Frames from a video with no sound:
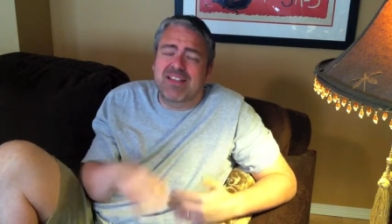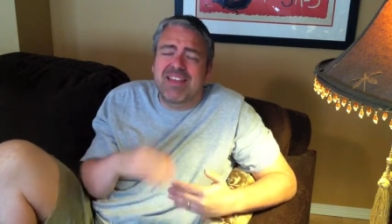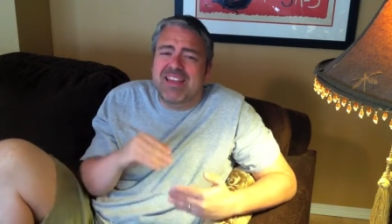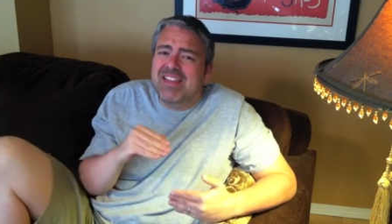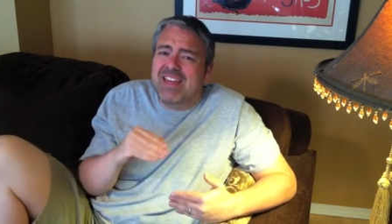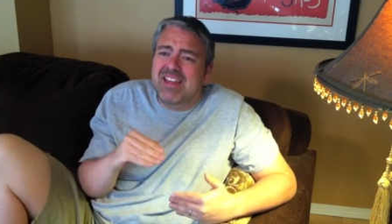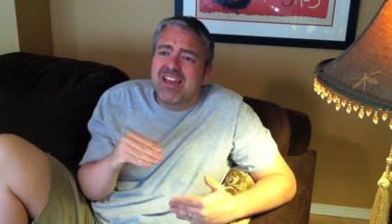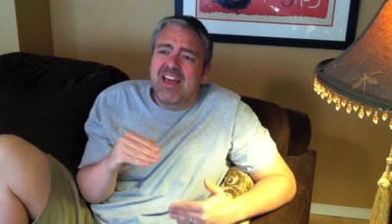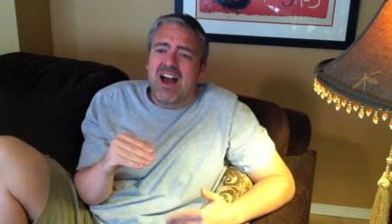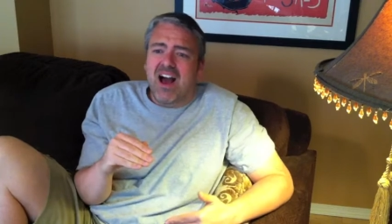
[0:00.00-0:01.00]
I think that
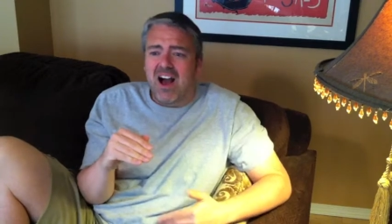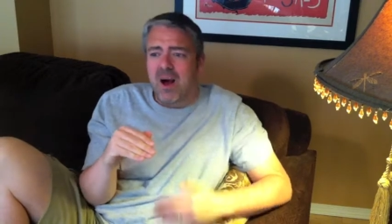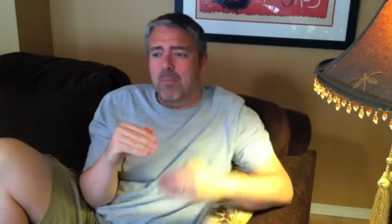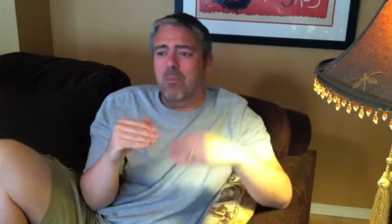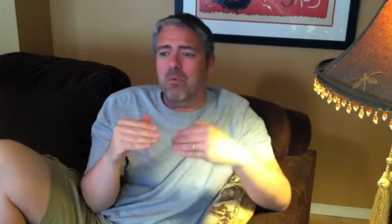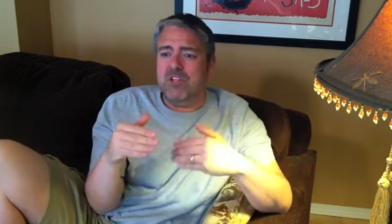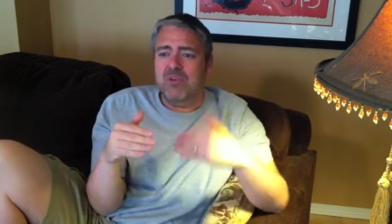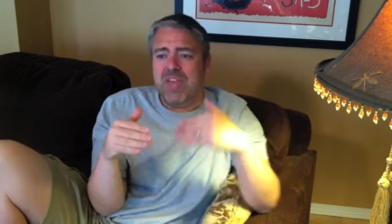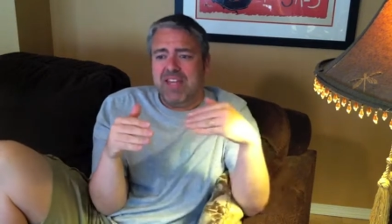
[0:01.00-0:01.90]
um, when you get